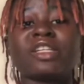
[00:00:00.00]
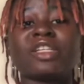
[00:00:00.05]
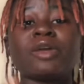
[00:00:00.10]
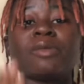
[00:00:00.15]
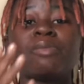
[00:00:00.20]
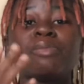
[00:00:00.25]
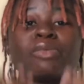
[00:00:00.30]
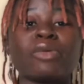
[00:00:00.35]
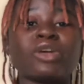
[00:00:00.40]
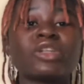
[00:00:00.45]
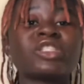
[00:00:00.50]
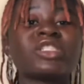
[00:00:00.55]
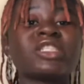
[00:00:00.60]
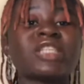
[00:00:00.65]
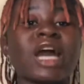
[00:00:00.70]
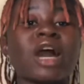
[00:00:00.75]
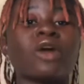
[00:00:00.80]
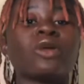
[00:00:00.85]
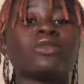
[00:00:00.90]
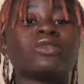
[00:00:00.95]
They brought
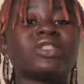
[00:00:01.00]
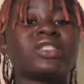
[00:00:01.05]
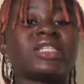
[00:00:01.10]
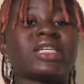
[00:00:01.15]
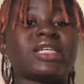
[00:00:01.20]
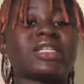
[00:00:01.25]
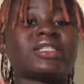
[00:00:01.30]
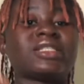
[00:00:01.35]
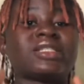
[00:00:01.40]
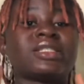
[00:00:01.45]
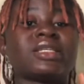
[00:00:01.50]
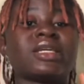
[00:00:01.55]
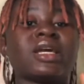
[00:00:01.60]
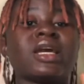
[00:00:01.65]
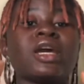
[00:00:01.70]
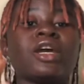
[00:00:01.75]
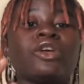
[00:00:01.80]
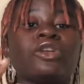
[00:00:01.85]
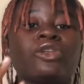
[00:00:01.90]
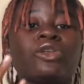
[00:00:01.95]
their own taste,
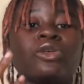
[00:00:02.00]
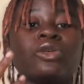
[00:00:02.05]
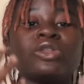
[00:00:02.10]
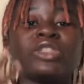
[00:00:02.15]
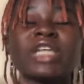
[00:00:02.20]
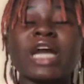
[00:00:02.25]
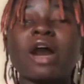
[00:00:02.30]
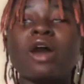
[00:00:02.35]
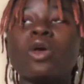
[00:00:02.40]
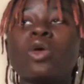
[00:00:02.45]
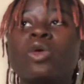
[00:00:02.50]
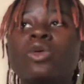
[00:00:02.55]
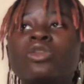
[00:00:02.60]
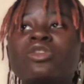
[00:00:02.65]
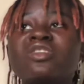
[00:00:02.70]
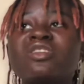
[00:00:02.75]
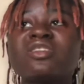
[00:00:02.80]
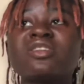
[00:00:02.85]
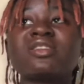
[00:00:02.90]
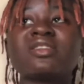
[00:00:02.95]
their
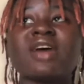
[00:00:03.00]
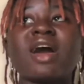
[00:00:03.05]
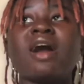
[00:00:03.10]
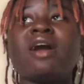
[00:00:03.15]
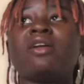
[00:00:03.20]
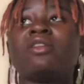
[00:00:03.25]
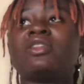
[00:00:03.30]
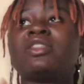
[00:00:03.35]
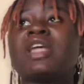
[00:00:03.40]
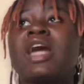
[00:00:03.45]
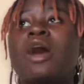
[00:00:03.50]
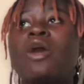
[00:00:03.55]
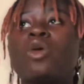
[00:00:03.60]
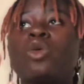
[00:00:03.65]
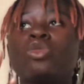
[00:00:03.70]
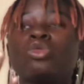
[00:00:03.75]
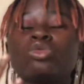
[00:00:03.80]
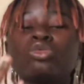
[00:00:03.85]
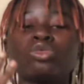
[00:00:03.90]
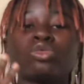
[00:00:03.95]
own style, their
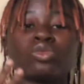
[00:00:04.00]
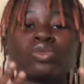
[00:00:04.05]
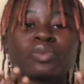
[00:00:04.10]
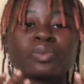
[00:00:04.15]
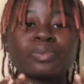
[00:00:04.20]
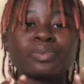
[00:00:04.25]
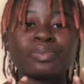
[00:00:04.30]
own